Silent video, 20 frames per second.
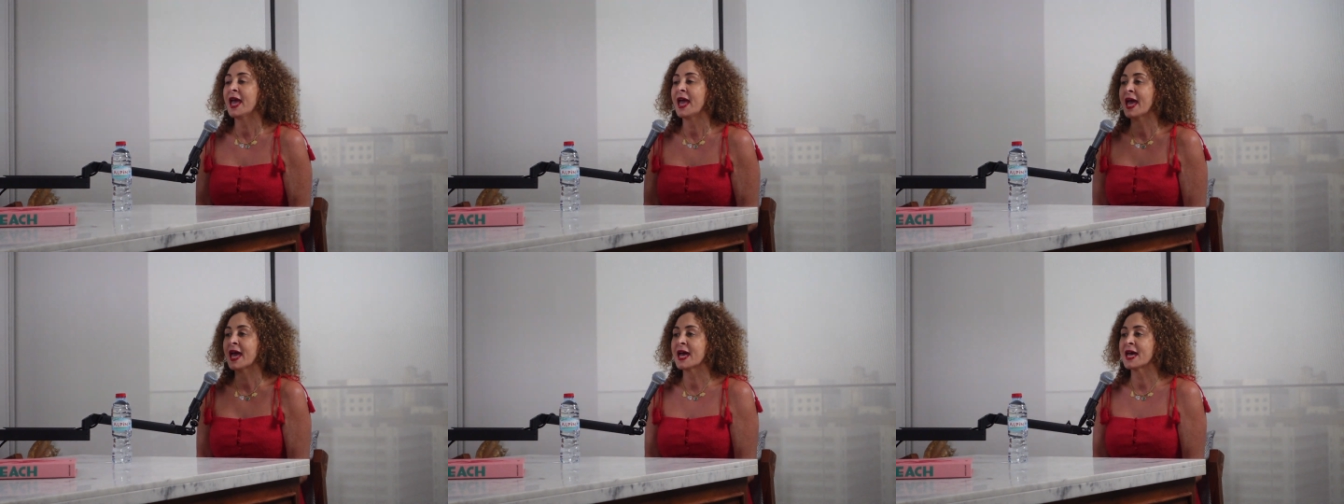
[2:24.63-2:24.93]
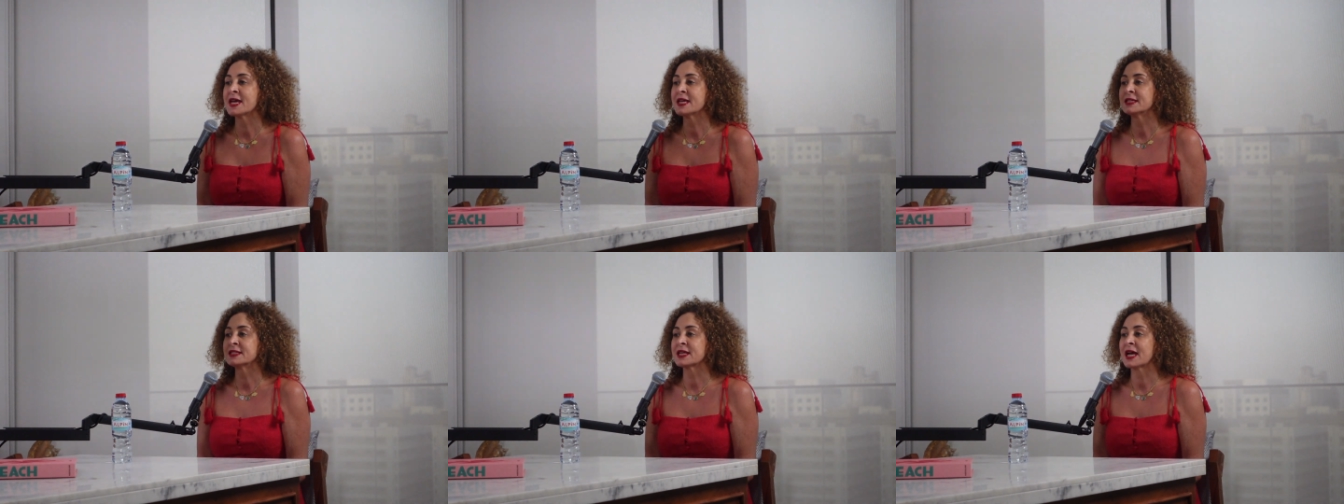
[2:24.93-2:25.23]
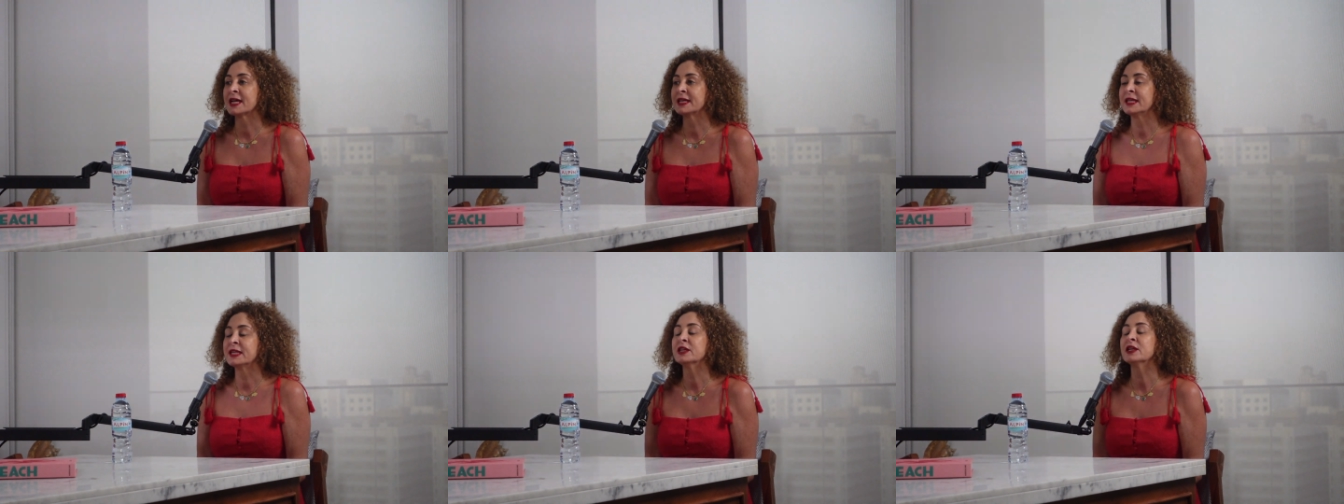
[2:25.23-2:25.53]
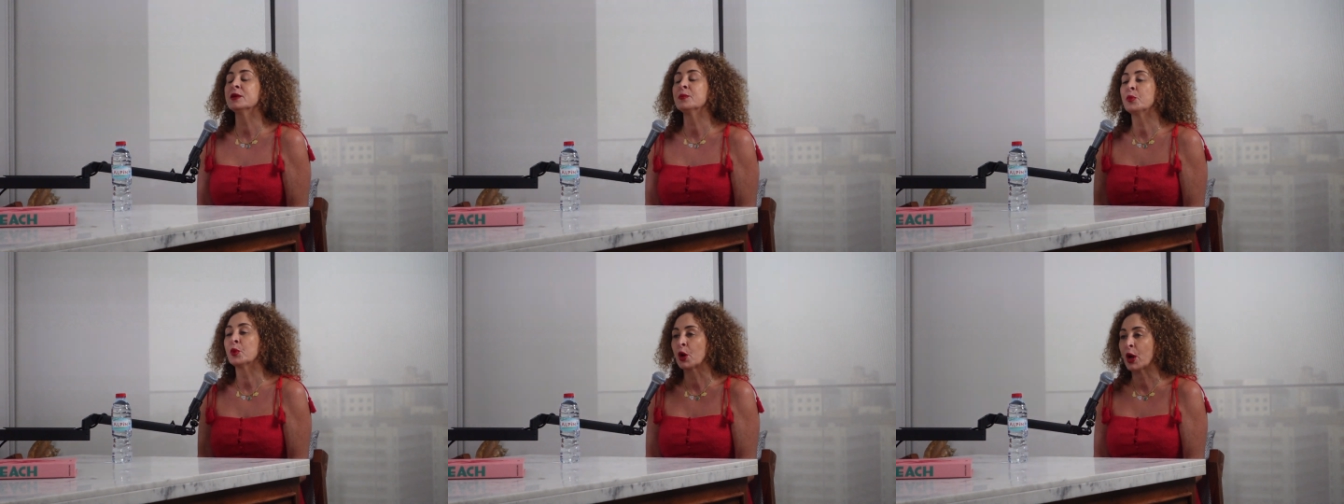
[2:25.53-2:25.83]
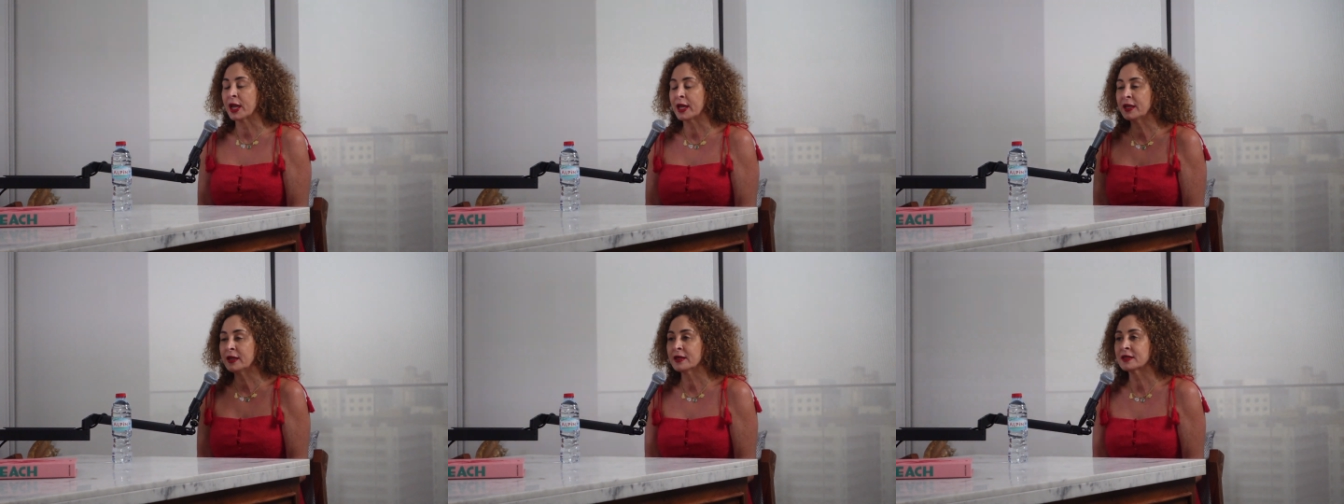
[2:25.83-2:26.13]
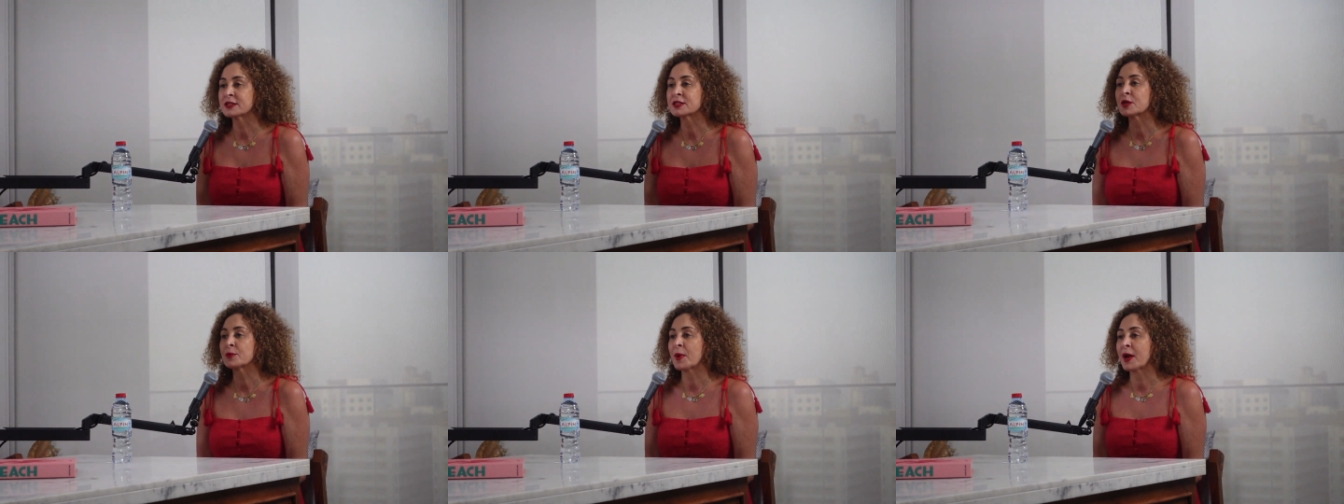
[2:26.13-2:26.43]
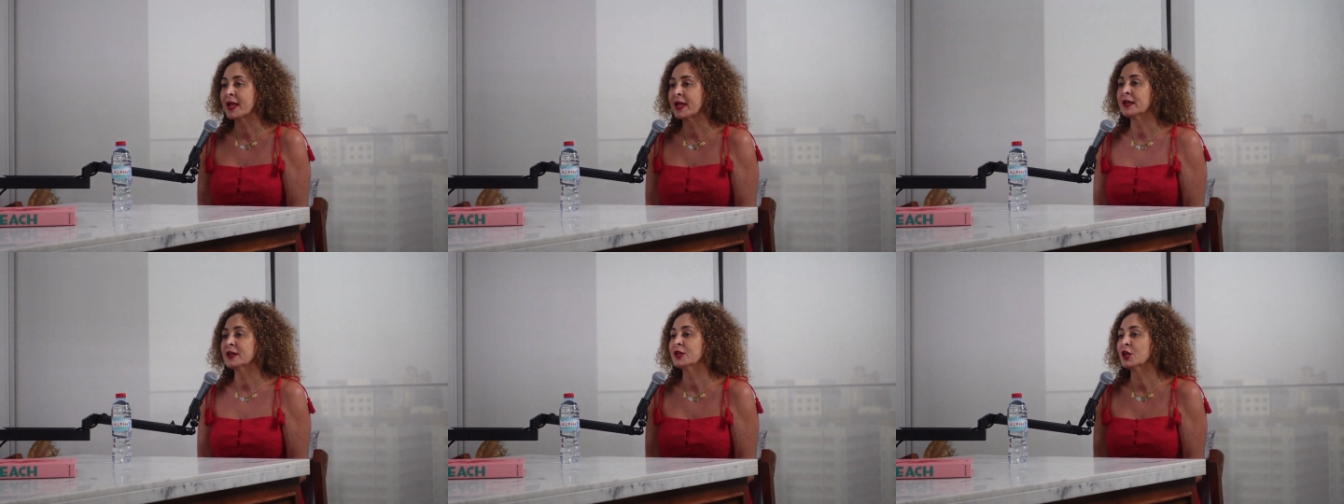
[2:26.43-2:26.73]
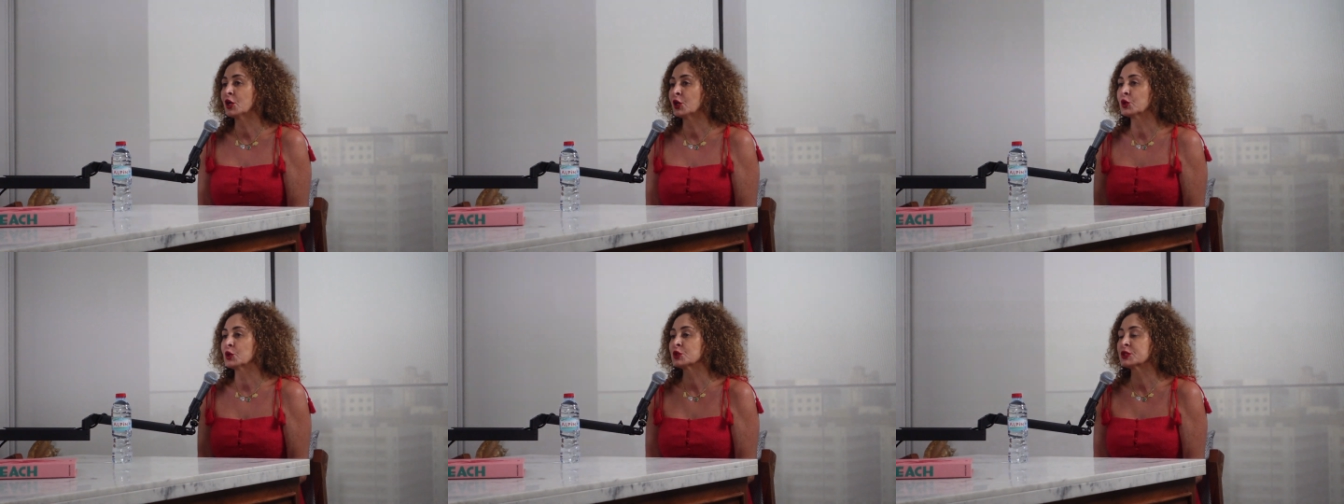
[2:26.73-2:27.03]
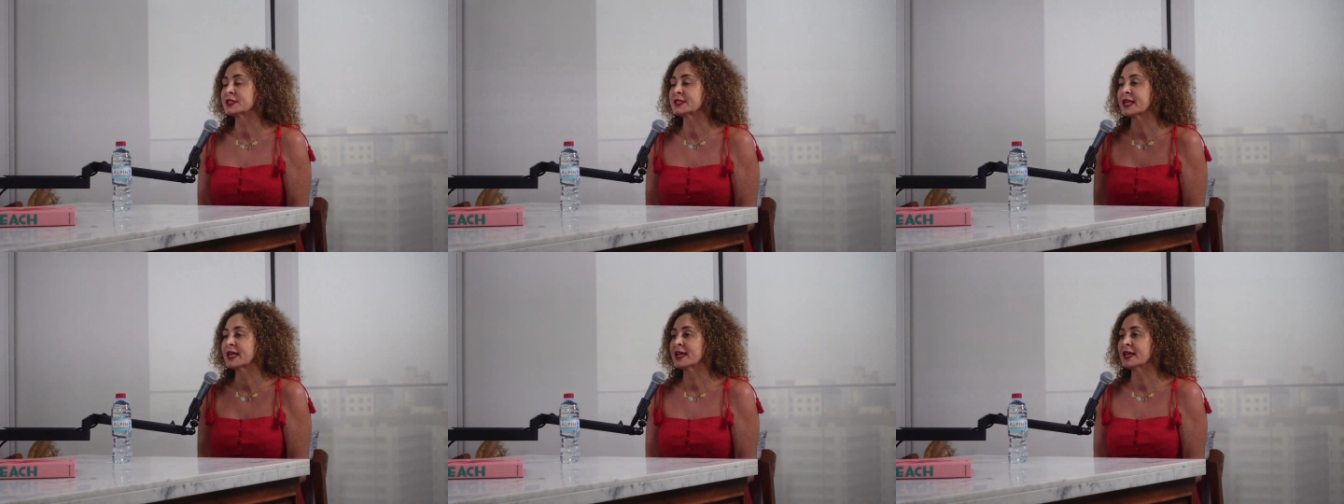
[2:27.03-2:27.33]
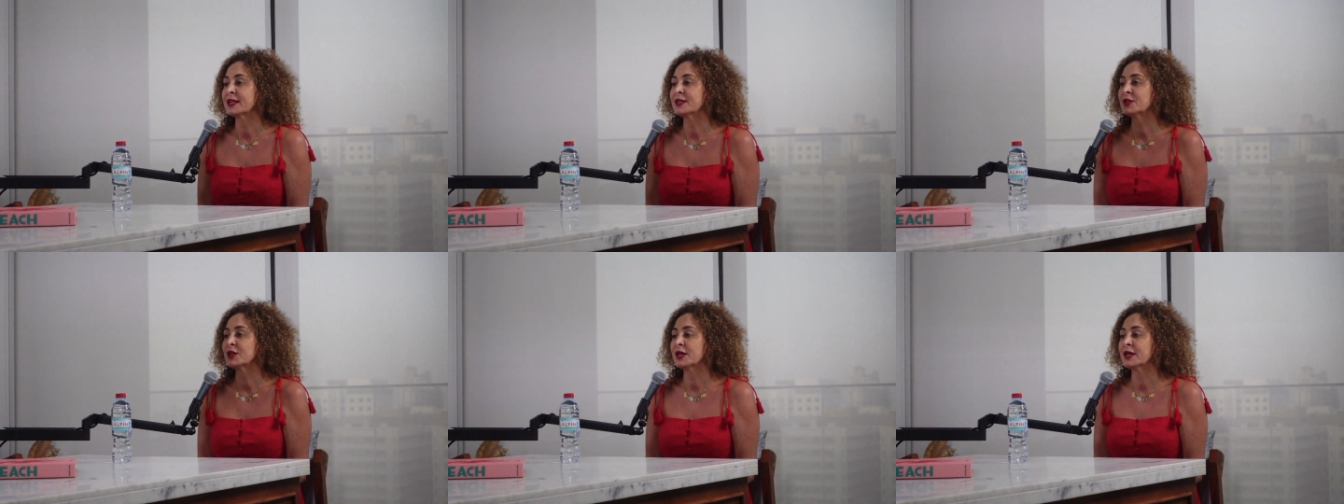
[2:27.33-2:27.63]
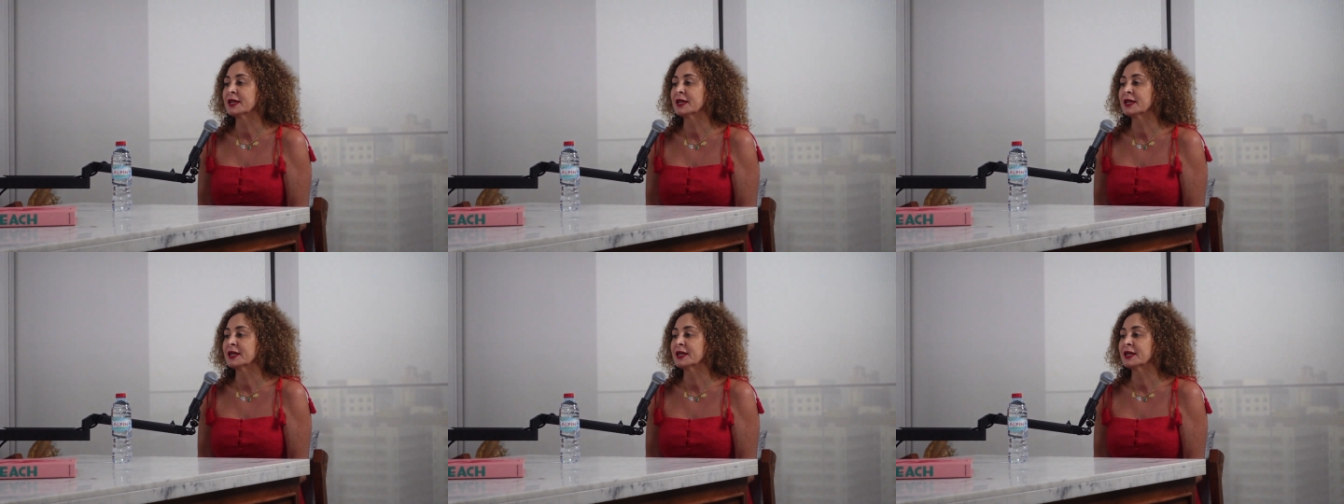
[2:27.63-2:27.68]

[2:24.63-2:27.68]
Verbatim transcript: And I needed a break. And so mm-hmm. my aunt and uncle said,